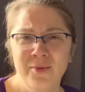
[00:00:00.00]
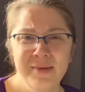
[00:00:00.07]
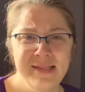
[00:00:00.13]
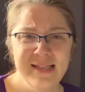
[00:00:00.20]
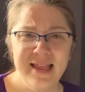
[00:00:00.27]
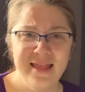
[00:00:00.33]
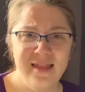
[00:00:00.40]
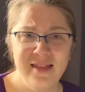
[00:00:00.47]
was
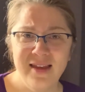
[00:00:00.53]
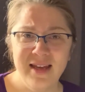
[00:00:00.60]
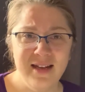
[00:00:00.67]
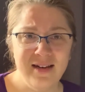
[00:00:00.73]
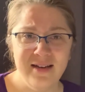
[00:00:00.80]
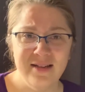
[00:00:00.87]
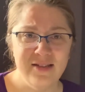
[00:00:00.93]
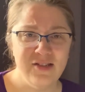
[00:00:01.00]

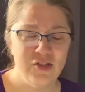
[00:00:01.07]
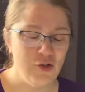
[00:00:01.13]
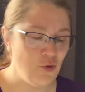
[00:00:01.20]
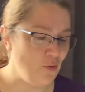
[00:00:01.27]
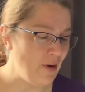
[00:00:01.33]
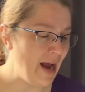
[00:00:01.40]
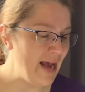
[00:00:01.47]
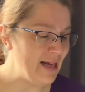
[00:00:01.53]
thin and
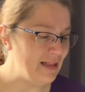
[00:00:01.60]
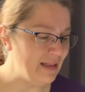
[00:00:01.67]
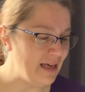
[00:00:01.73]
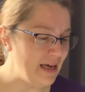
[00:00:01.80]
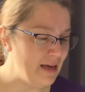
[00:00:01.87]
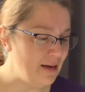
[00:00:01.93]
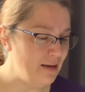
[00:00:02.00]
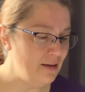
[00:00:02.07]
scraggly.